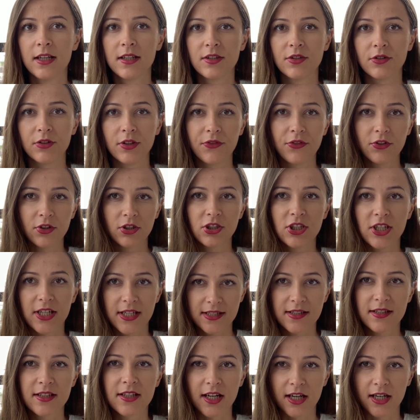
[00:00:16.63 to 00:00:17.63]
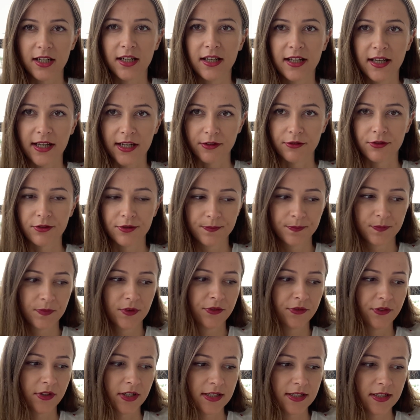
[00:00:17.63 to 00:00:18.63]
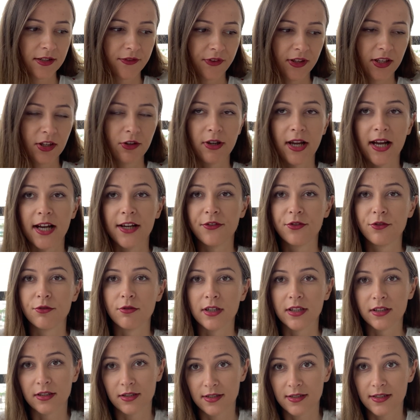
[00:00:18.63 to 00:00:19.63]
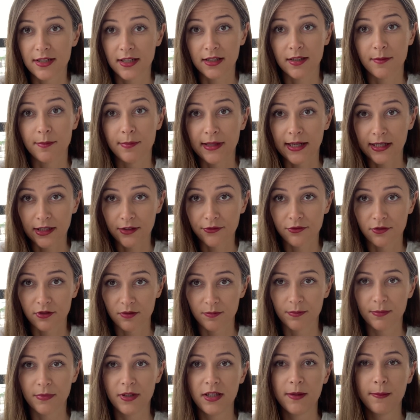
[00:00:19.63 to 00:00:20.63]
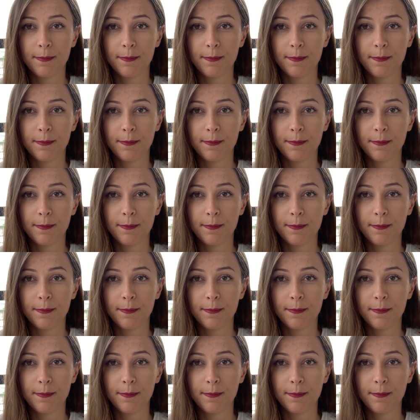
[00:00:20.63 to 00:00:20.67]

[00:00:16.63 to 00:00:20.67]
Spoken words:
So if you're just starting out, first thing you have to understand the platform.